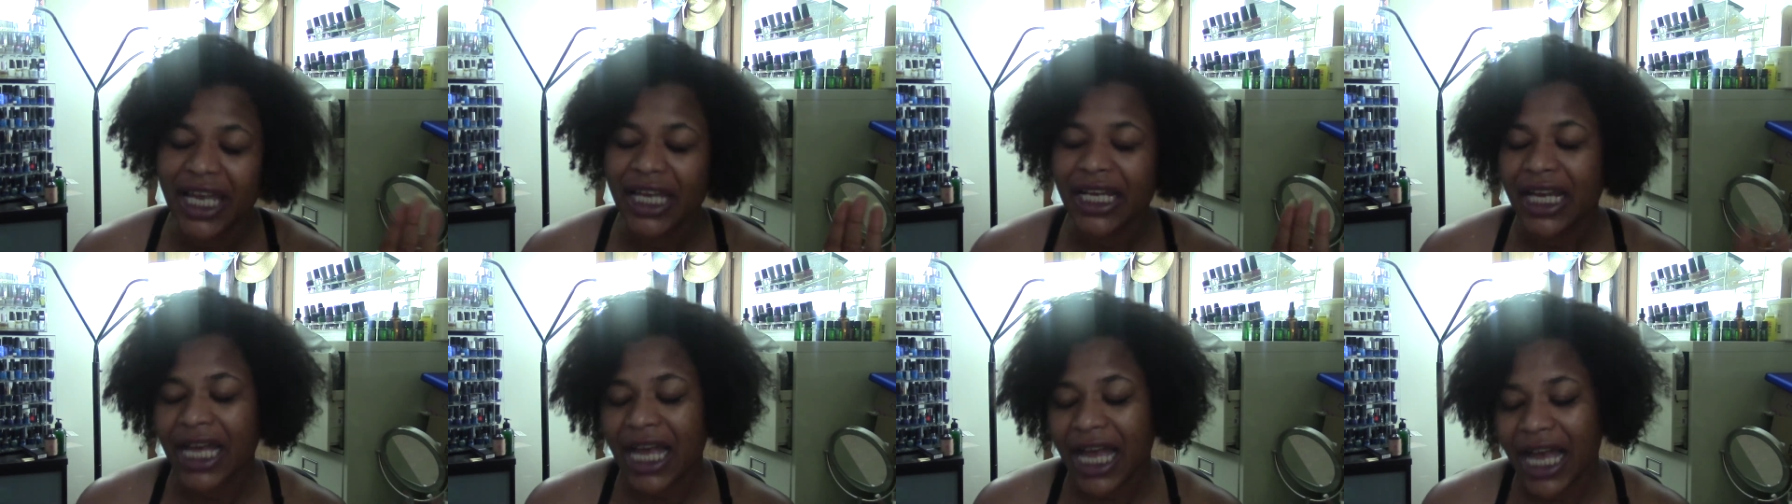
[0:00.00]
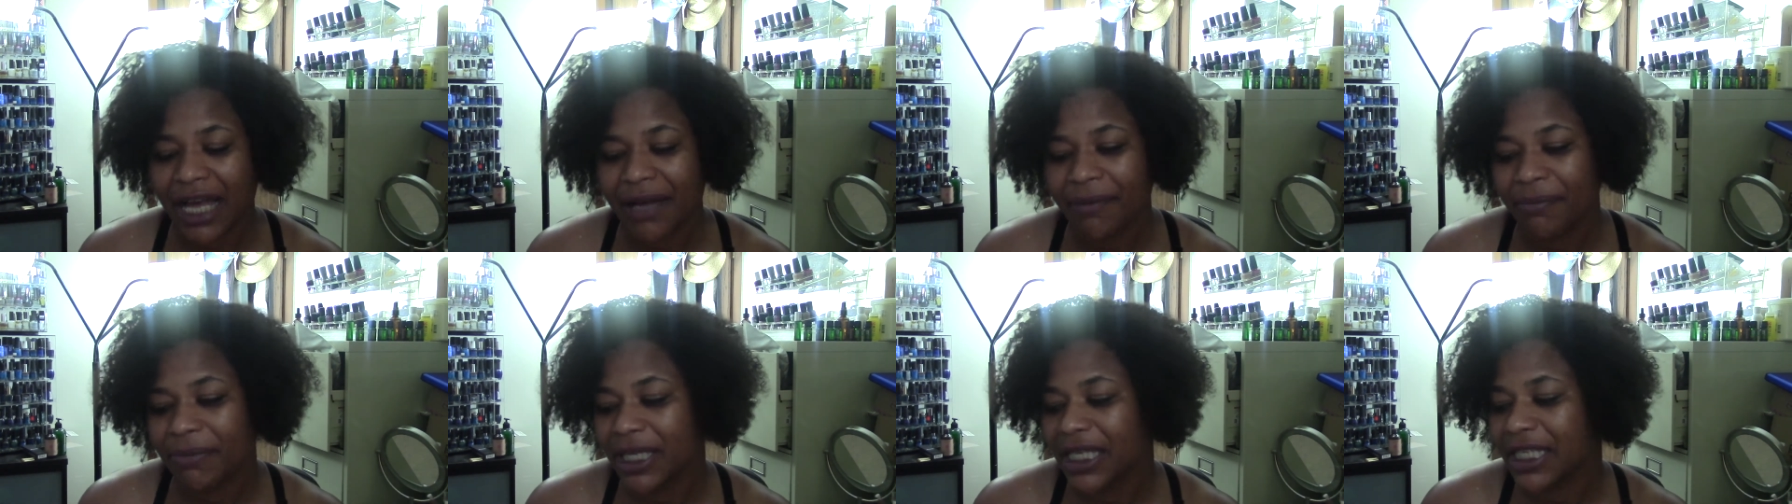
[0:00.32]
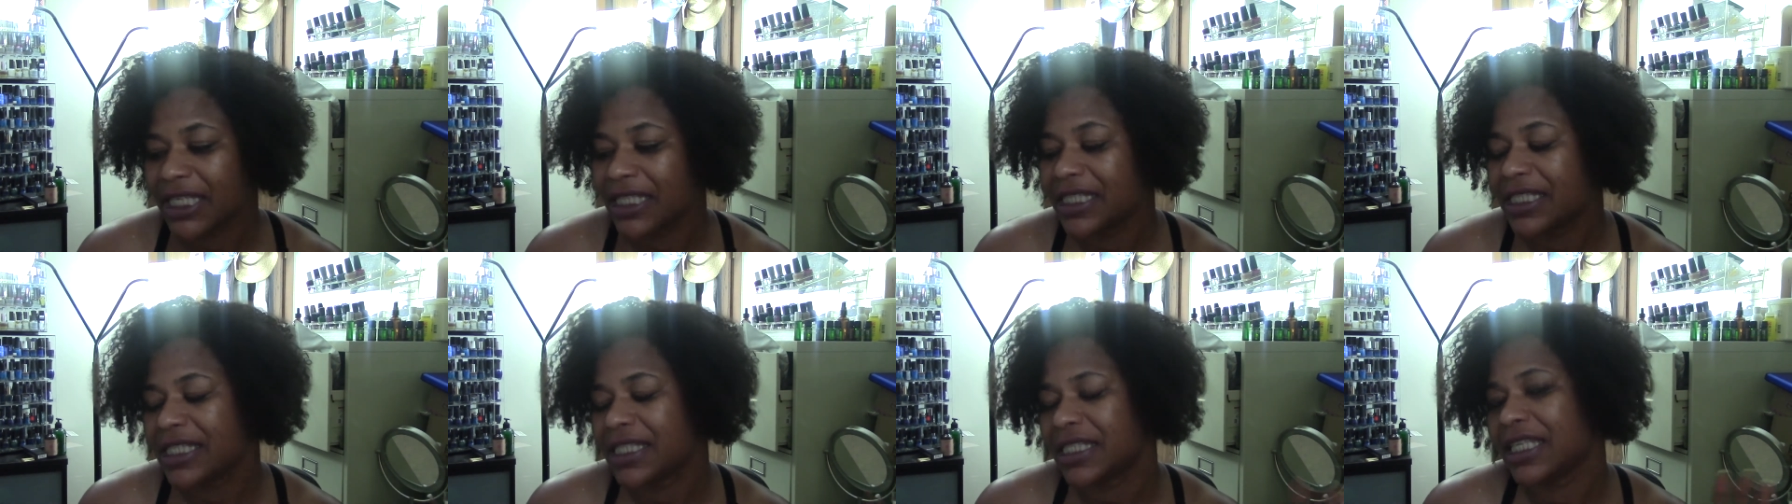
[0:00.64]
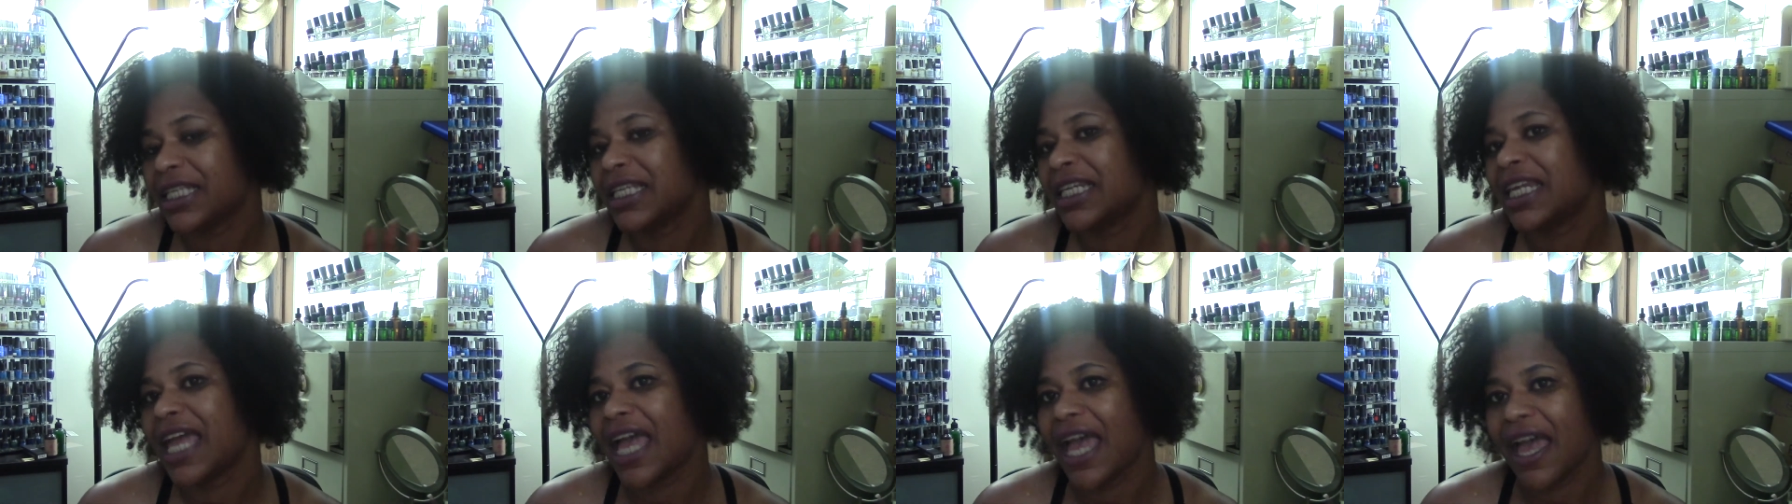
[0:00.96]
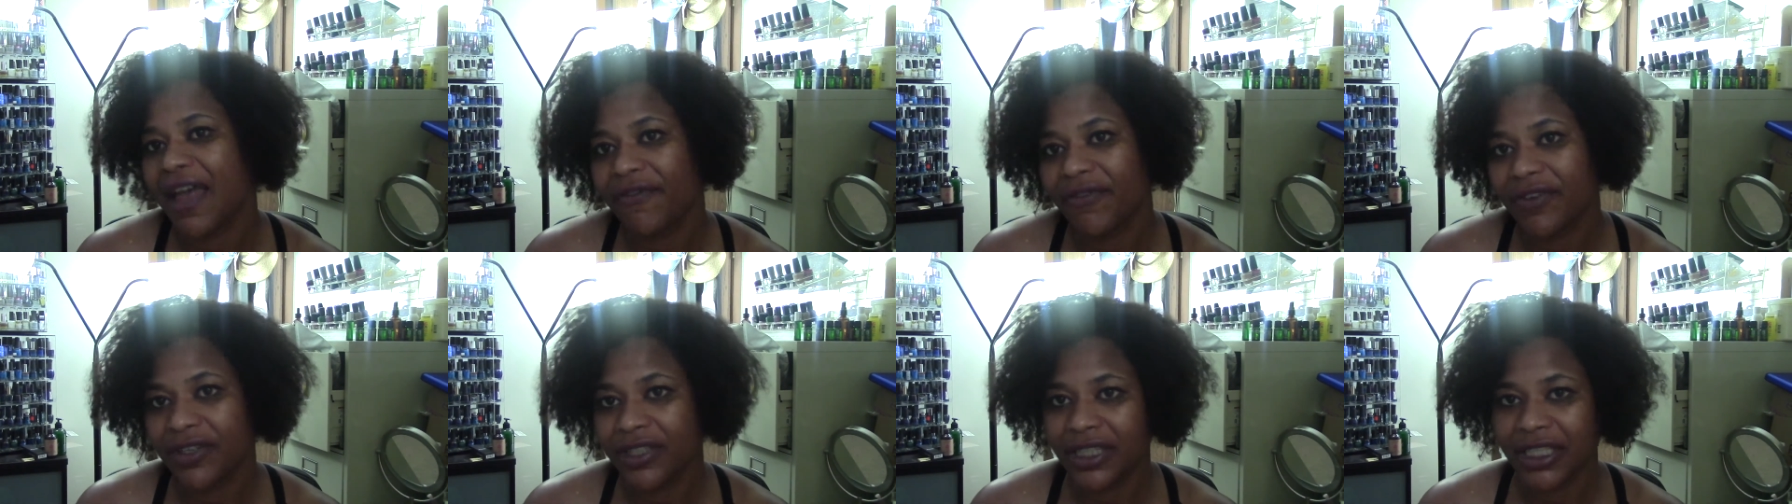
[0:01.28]
comments, and
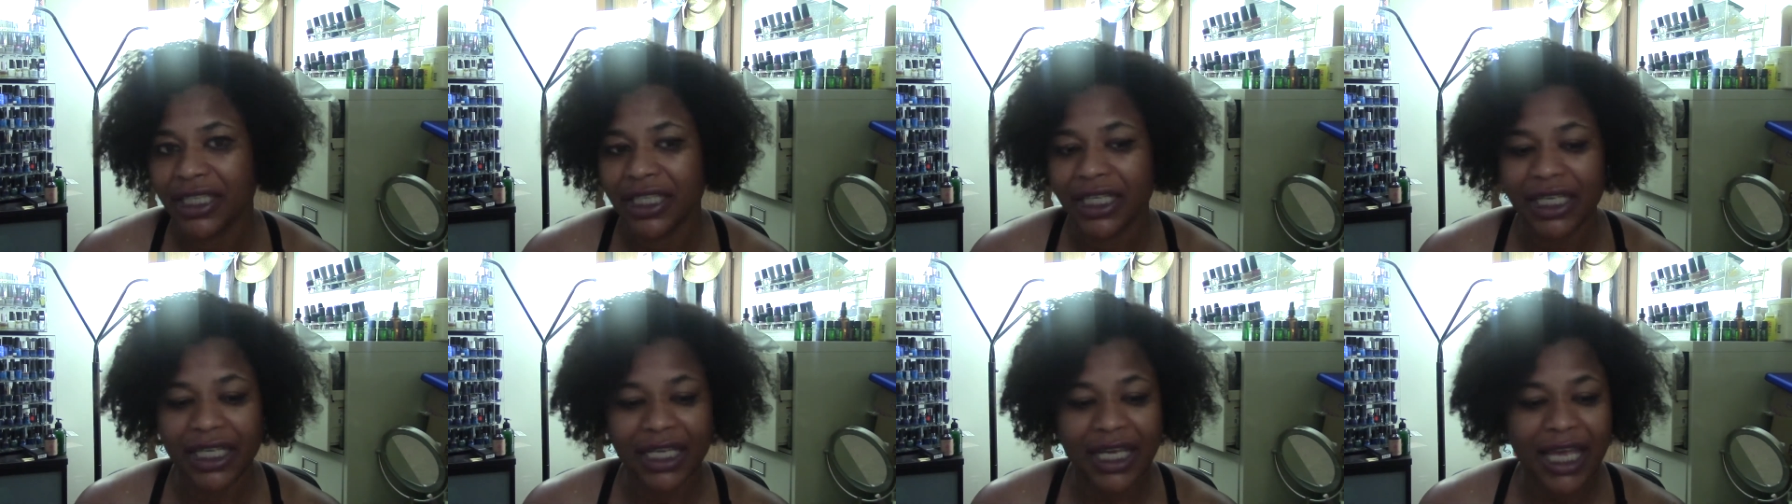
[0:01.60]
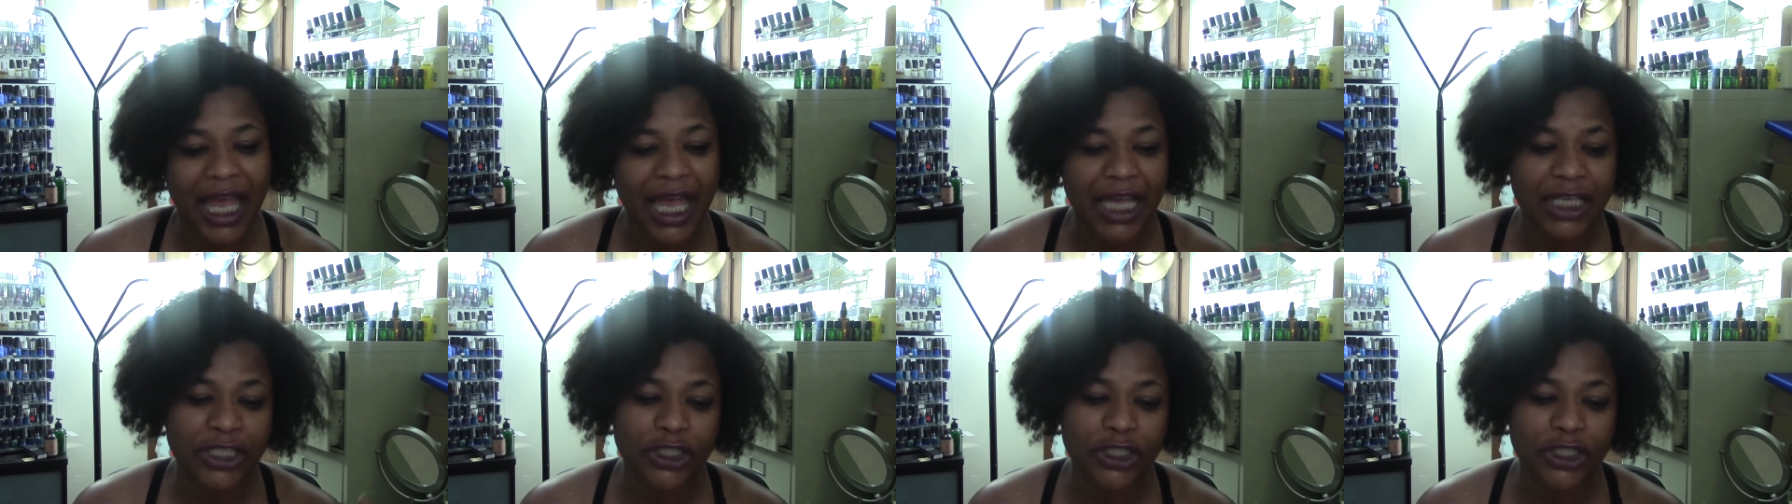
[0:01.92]
everything. I